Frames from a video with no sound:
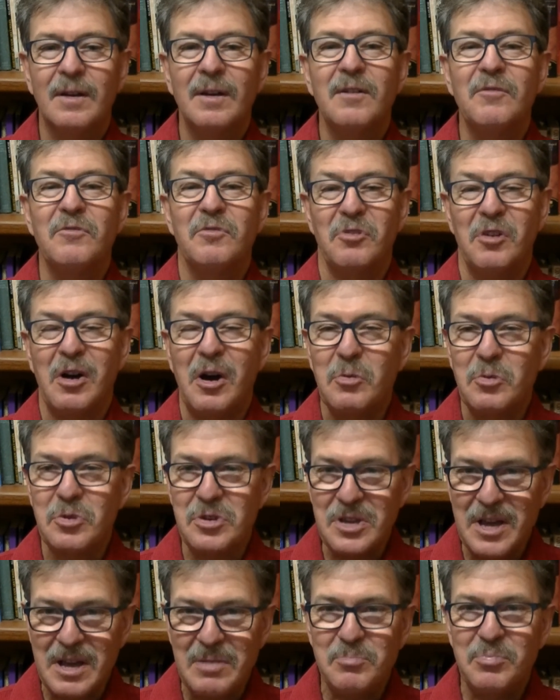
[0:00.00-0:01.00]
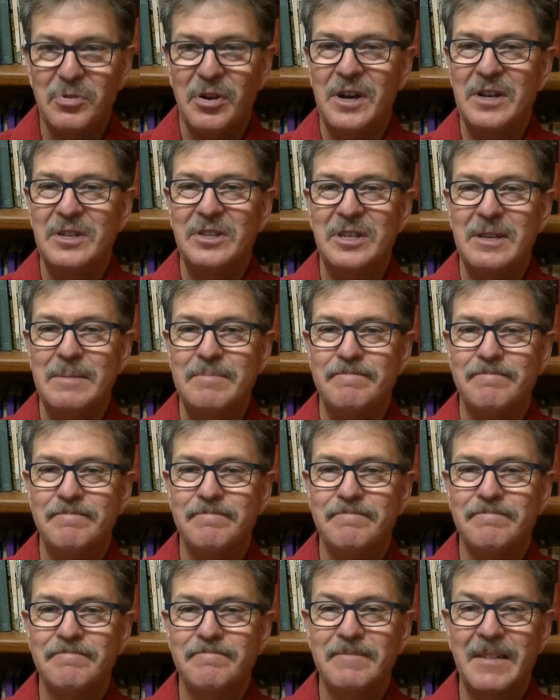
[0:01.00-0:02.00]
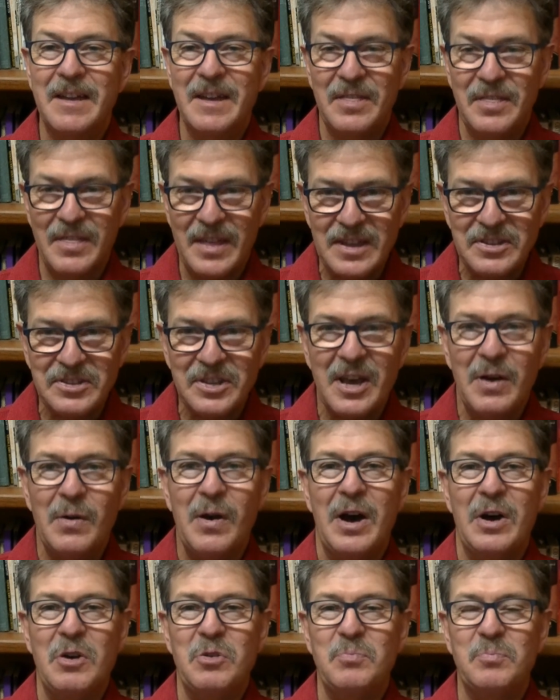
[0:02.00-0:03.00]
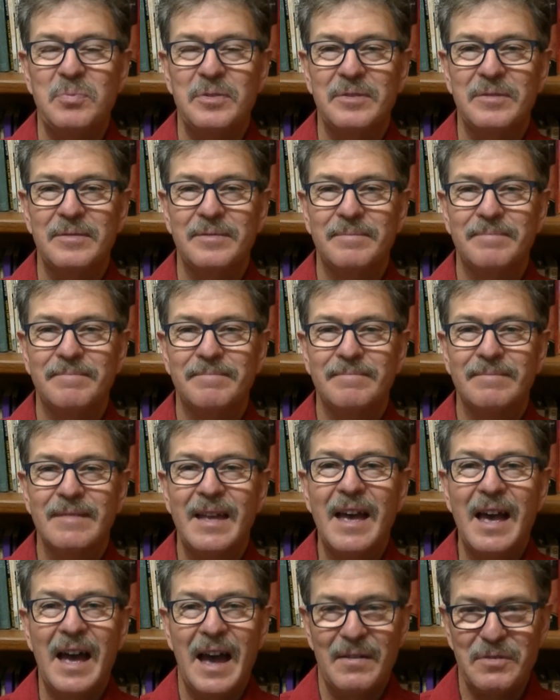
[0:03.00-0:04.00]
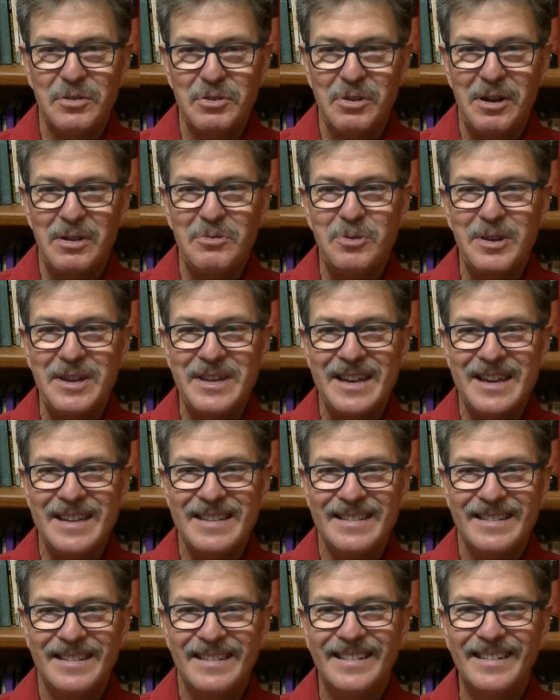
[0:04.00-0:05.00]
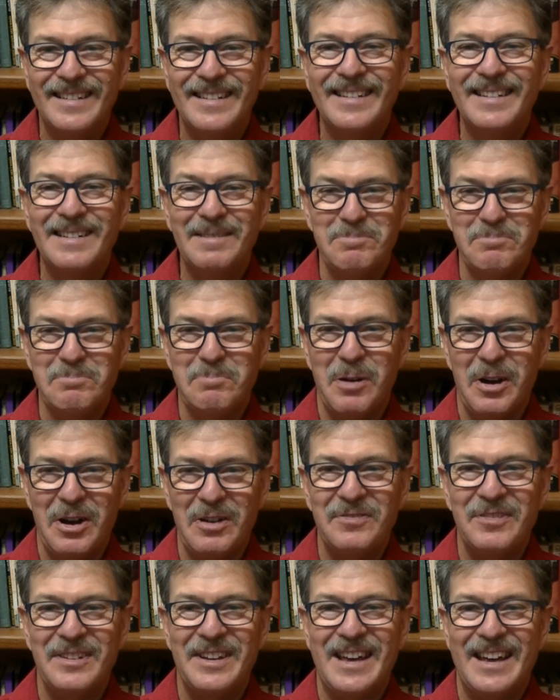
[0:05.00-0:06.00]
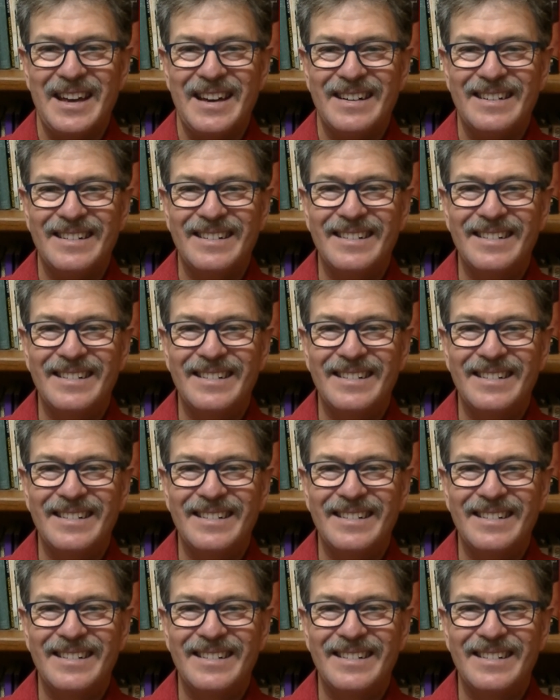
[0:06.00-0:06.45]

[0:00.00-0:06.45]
for I will yet praise him. That's our hope. Have a great weekend. Bye for now.